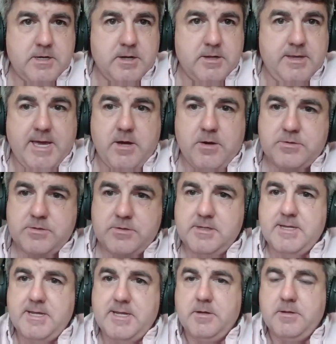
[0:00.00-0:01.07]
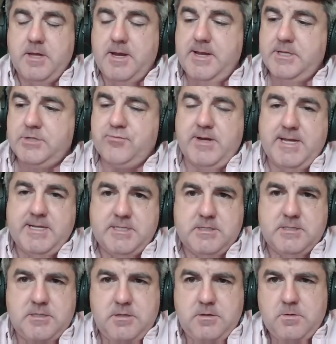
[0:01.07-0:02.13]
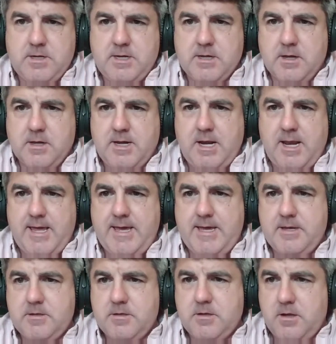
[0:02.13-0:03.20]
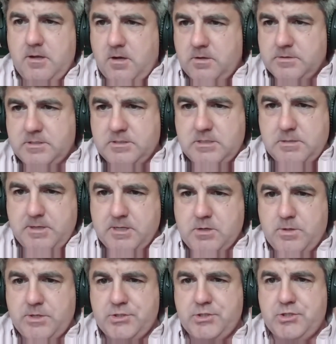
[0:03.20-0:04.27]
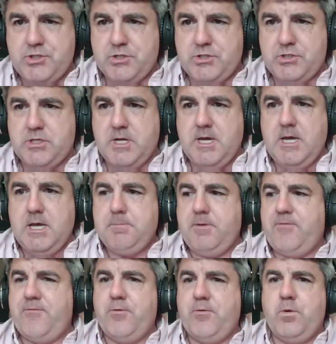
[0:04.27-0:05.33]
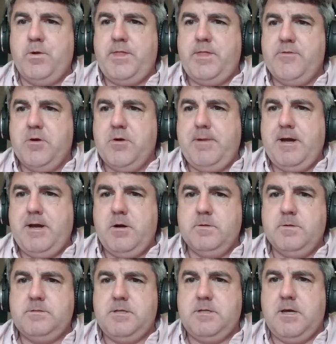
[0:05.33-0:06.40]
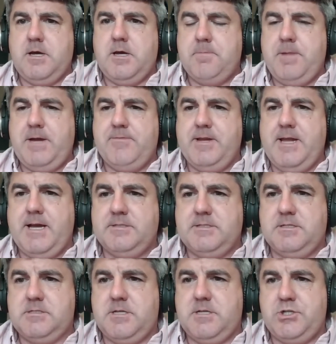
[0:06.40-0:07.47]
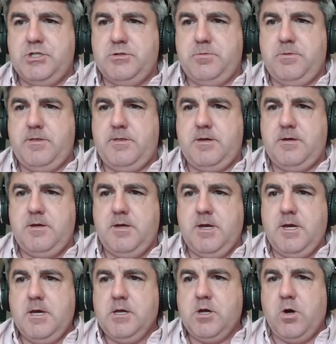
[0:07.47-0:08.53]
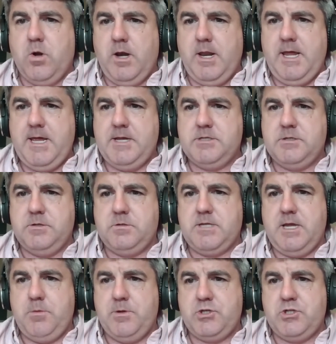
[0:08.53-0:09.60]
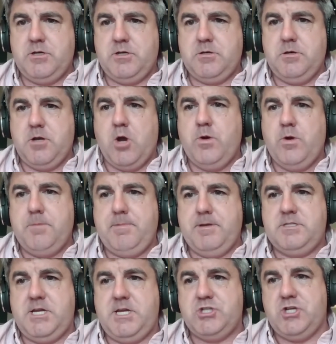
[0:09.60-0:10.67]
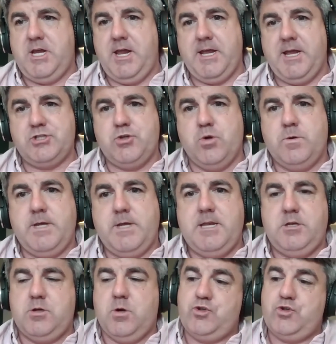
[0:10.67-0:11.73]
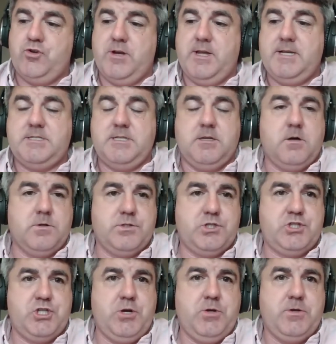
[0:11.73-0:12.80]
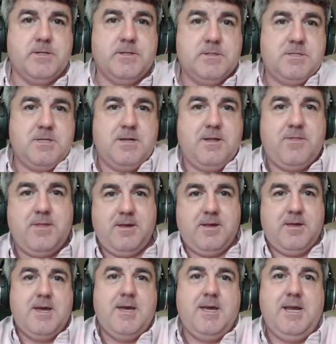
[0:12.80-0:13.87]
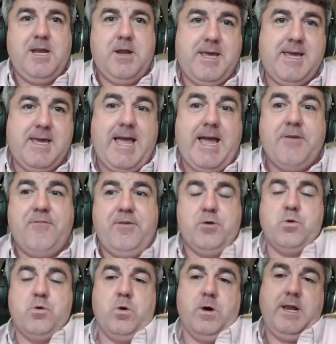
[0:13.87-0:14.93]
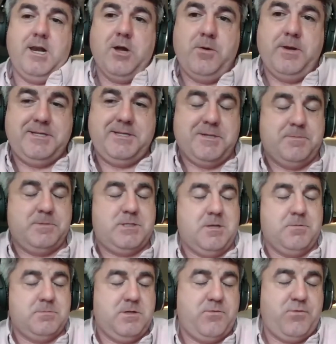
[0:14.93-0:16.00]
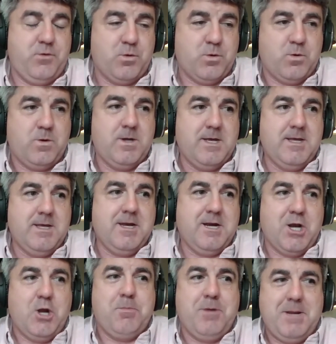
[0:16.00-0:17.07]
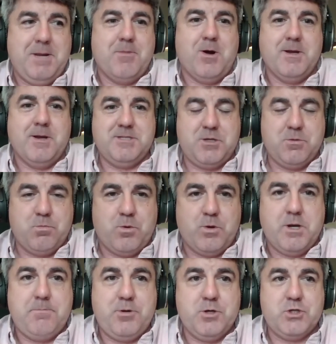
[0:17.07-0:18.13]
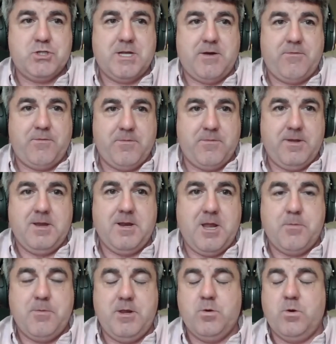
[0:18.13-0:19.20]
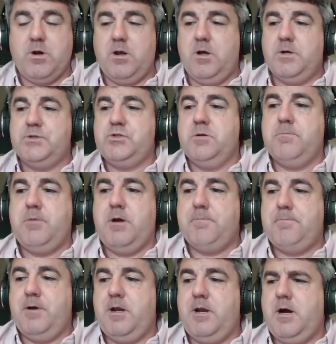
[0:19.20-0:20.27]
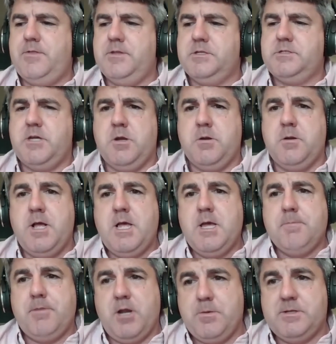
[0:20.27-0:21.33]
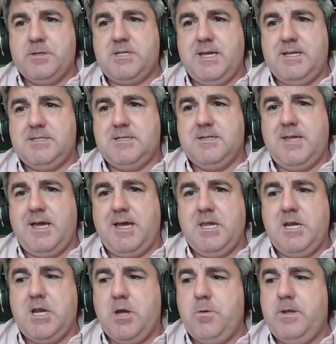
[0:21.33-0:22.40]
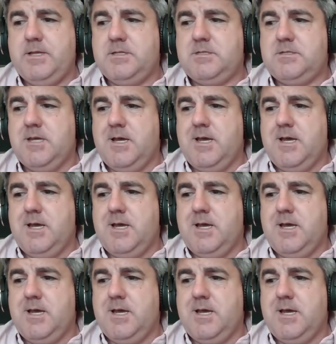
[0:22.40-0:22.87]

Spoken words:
Yeah, I was going to say, and it's related to Claire asked a similar question just before there about having had discussions with colleagues who say we should only be teaching English, not indoctrinating our students. And I think it can feel quite lonely sometimes if you're globally minded and want to push that, you know, in your classroom, but others don't. But I would say to that, you know, it's,